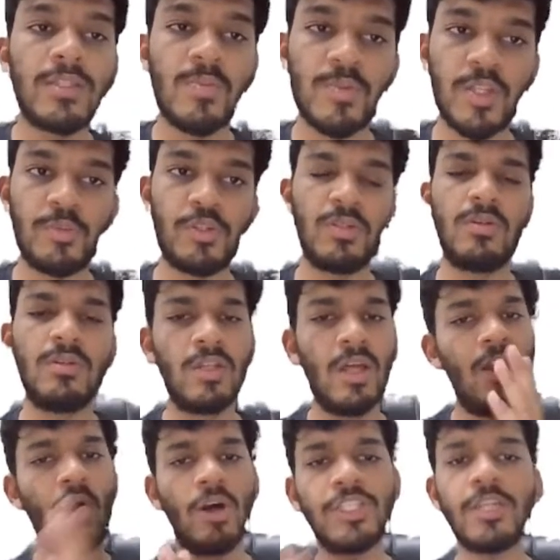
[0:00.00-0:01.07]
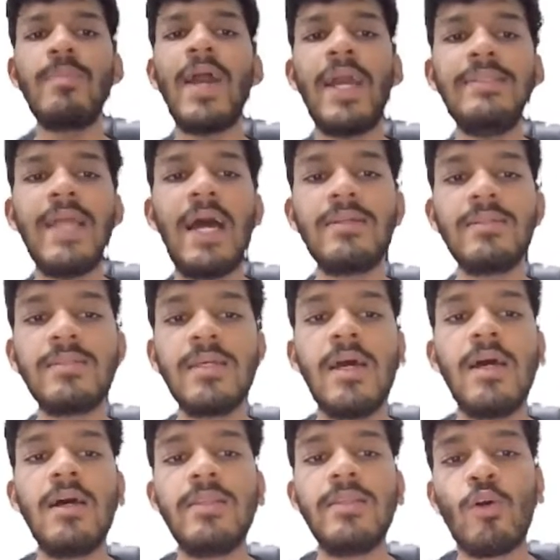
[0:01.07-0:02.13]
subscription. The logic behind that is,
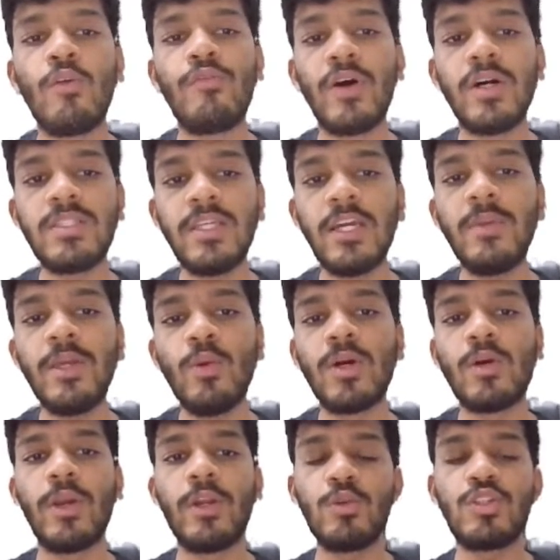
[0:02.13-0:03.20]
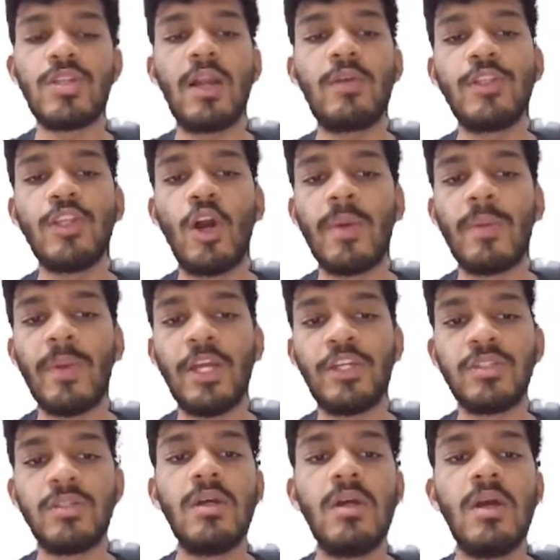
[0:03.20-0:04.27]
like, first year, you are going to start with your
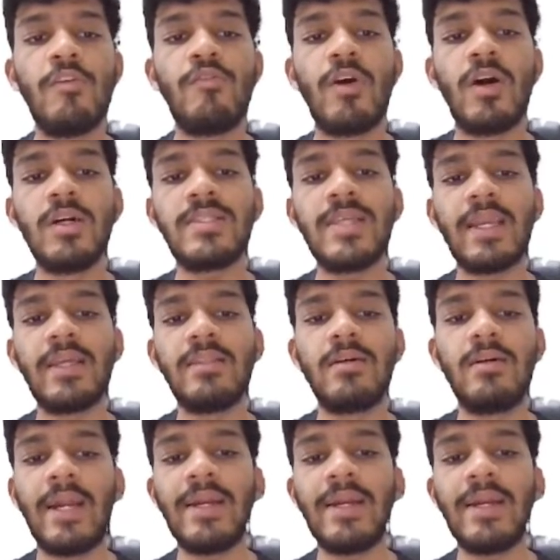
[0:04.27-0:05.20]
preparation for second, third.